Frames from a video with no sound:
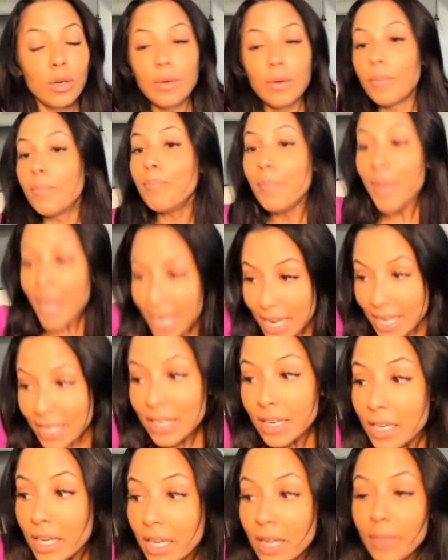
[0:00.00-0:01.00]
Men,
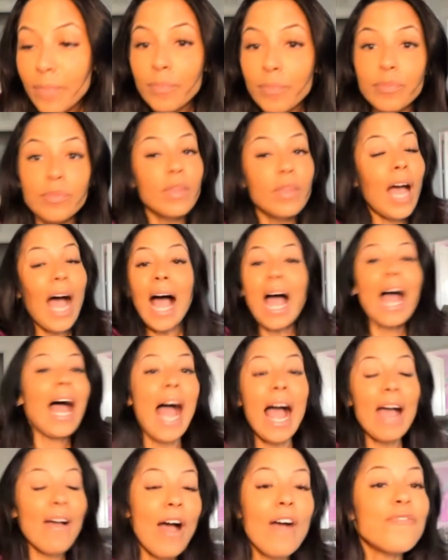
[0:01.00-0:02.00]

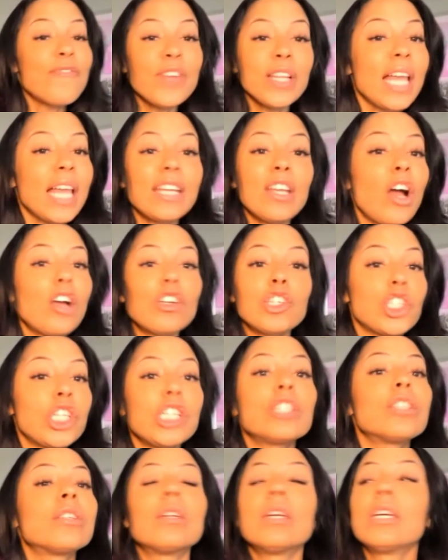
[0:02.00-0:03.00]
I feel like y'all
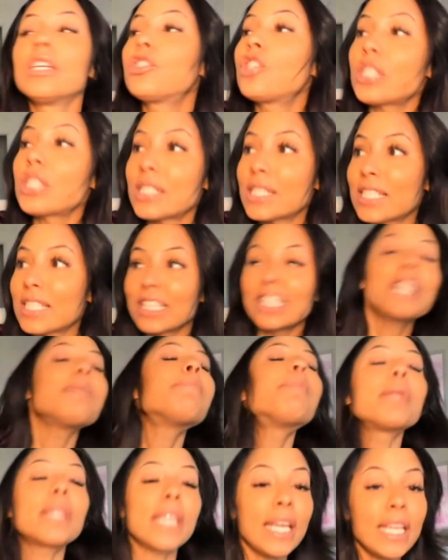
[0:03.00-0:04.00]
shouldn't just sleep
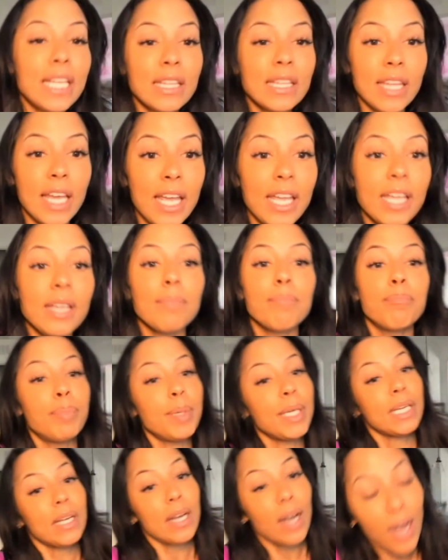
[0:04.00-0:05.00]
with anything
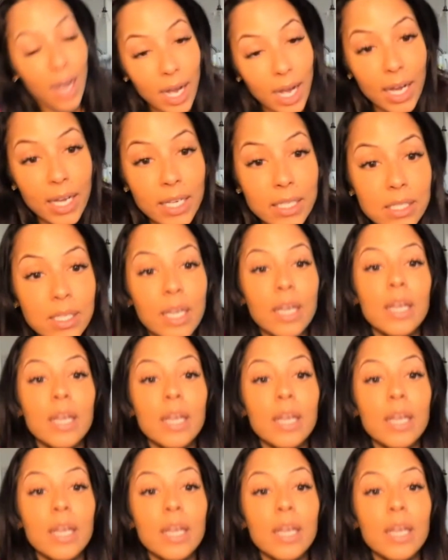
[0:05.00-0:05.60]
because